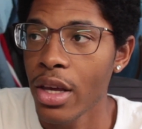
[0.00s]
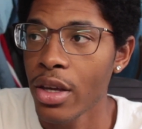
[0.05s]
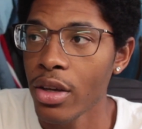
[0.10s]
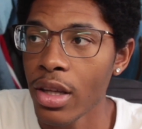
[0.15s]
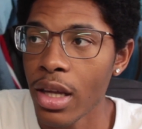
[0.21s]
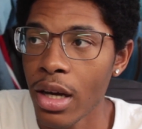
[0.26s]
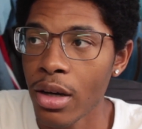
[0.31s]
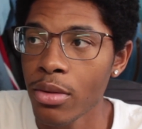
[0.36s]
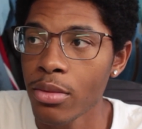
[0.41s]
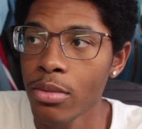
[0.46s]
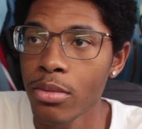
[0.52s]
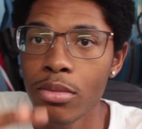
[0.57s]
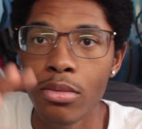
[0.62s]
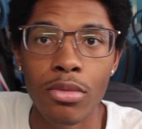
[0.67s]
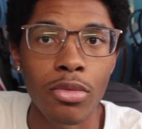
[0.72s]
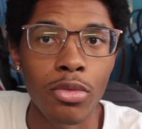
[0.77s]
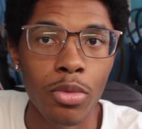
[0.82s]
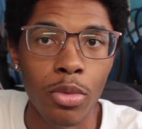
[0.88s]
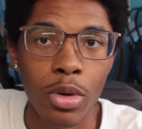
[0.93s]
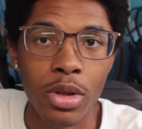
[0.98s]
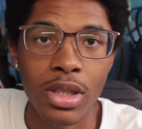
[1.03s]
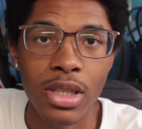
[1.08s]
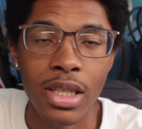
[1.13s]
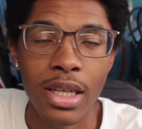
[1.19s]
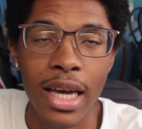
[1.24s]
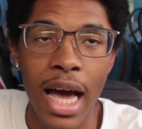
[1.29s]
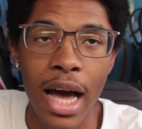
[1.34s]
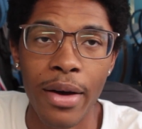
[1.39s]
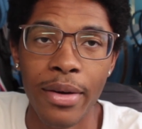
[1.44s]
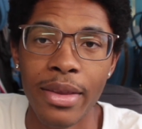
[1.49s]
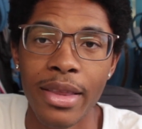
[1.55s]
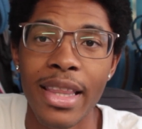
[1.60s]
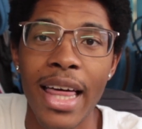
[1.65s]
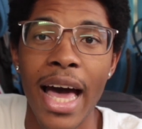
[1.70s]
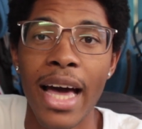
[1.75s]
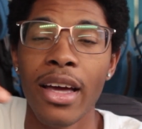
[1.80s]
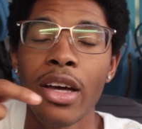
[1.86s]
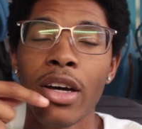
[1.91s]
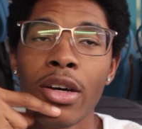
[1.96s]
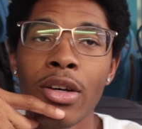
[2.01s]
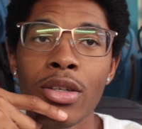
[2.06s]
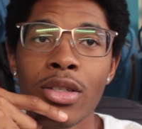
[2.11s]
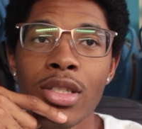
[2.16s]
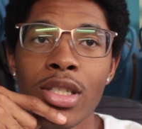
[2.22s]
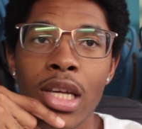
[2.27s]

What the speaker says: you know, we'll see how that goes.